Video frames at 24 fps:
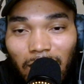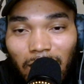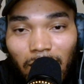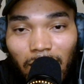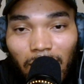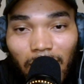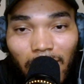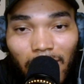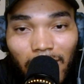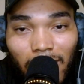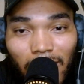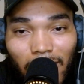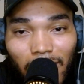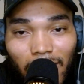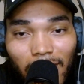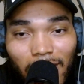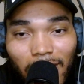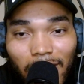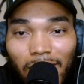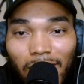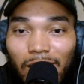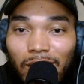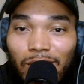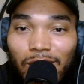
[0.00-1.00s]

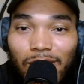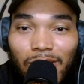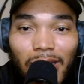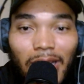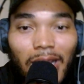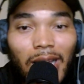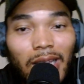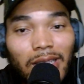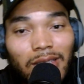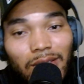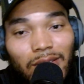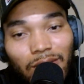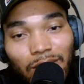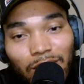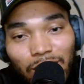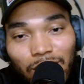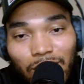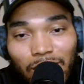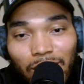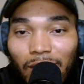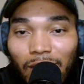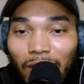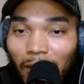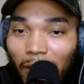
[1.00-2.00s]
You guys know
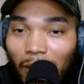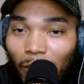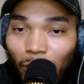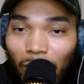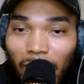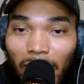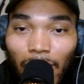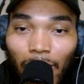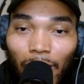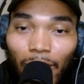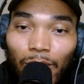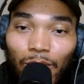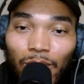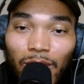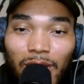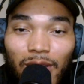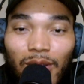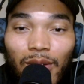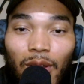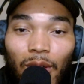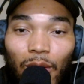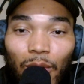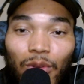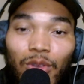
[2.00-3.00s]
we
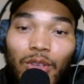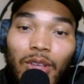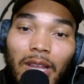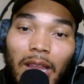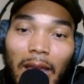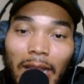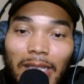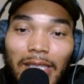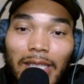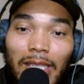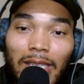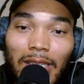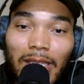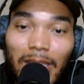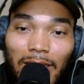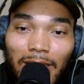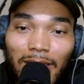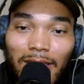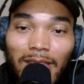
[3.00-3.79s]
know you like to eat,